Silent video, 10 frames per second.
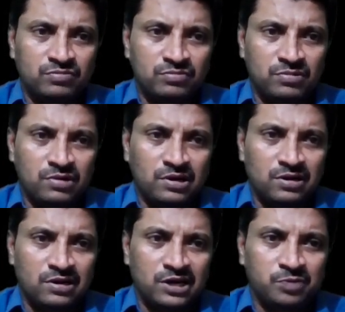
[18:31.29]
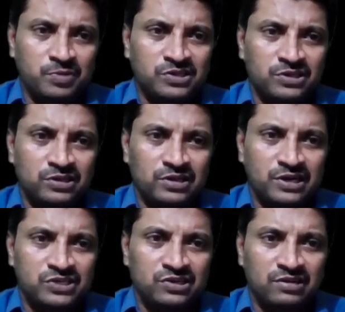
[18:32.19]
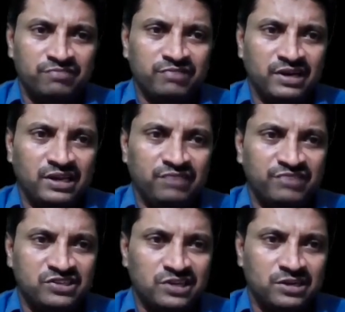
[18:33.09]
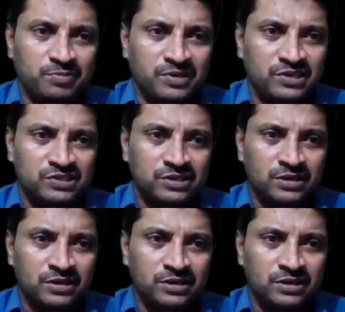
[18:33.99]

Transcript: are not present on the right side of any functional dependency.